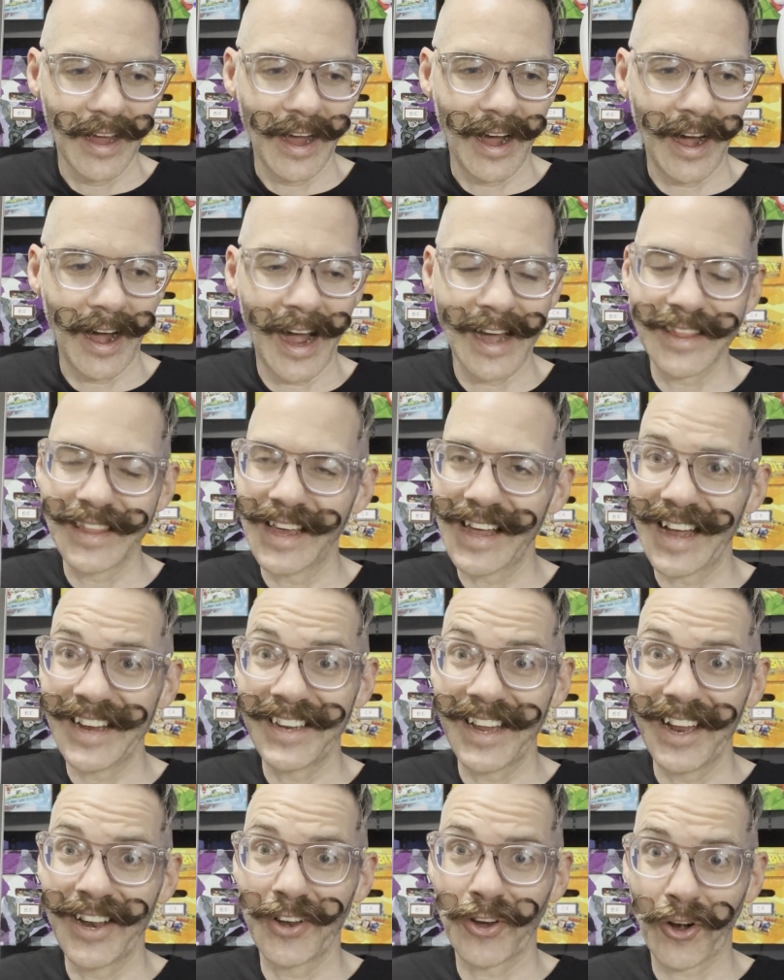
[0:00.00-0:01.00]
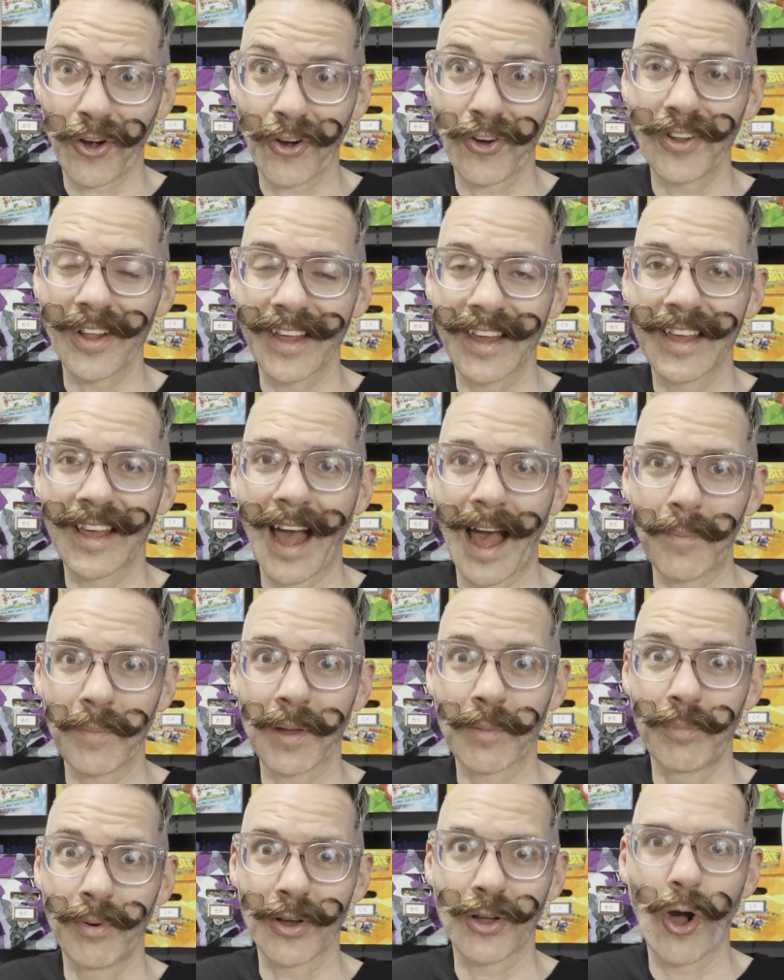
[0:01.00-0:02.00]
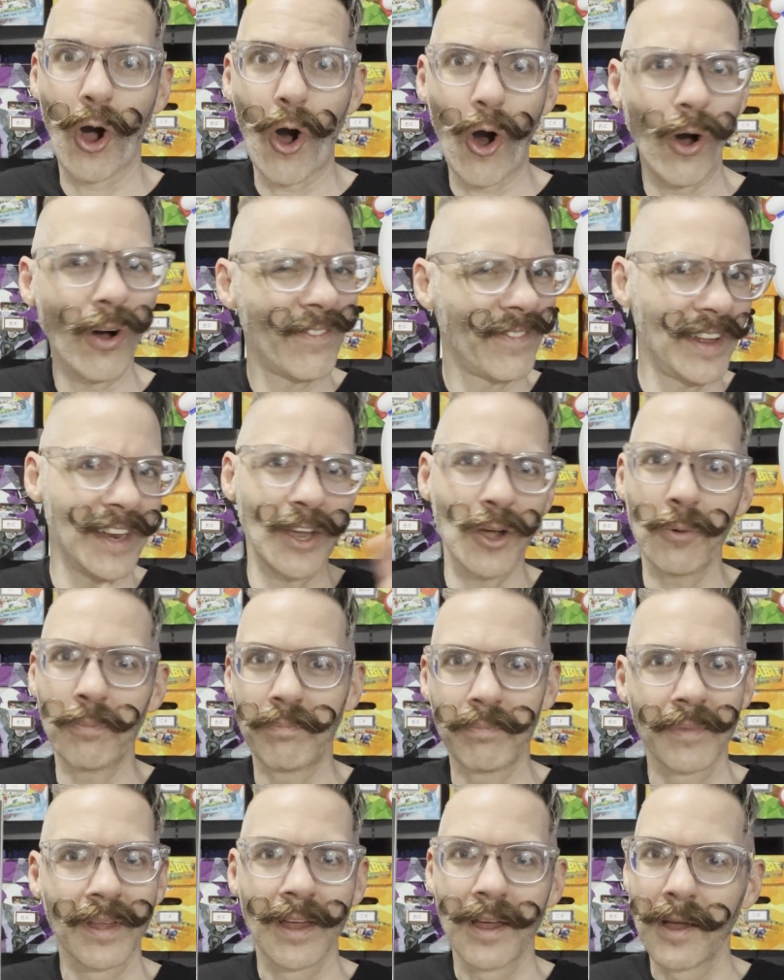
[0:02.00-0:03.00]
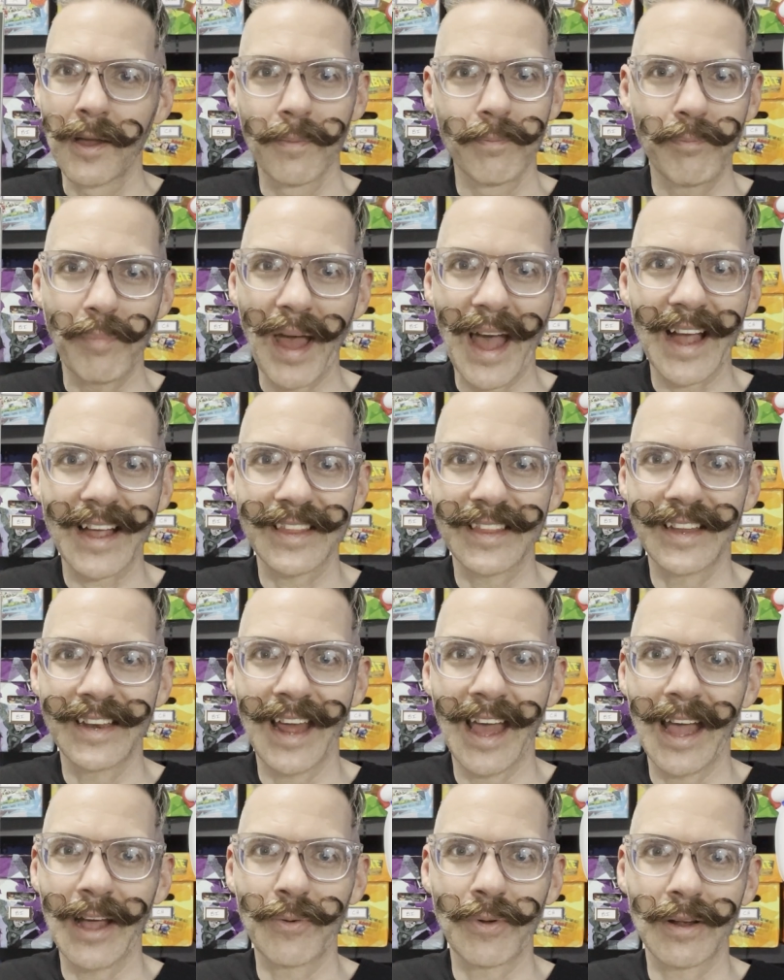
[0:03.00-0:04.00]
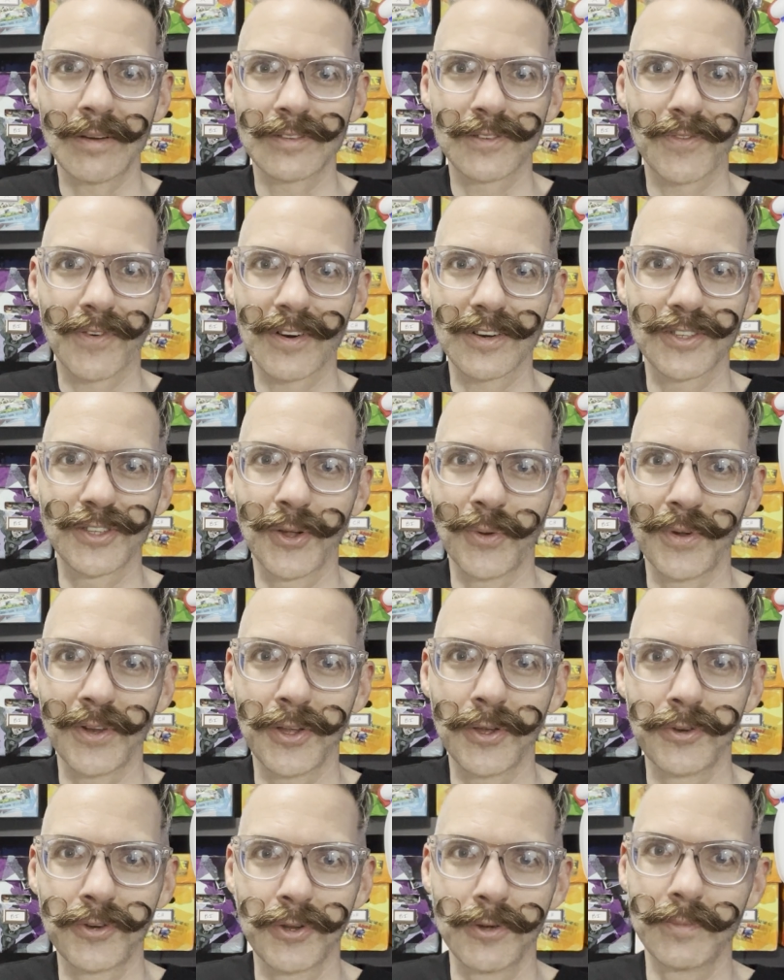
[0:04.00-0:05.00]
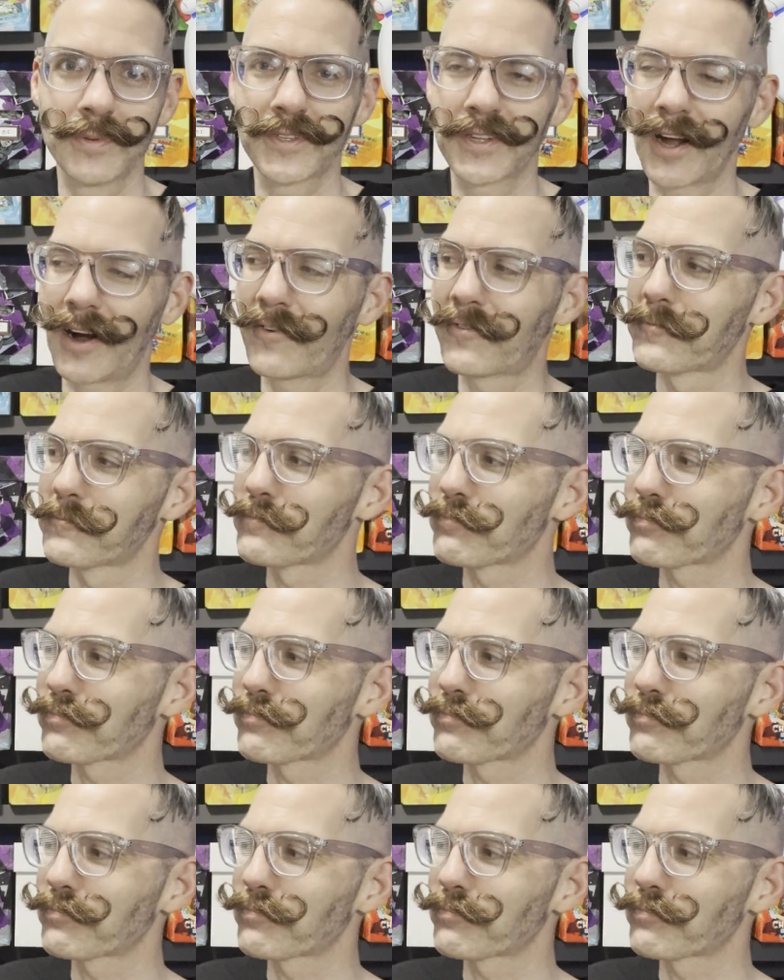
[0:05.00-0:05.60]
I think I did an early comic book haul video back in the day when I was first doing YouTube stuff.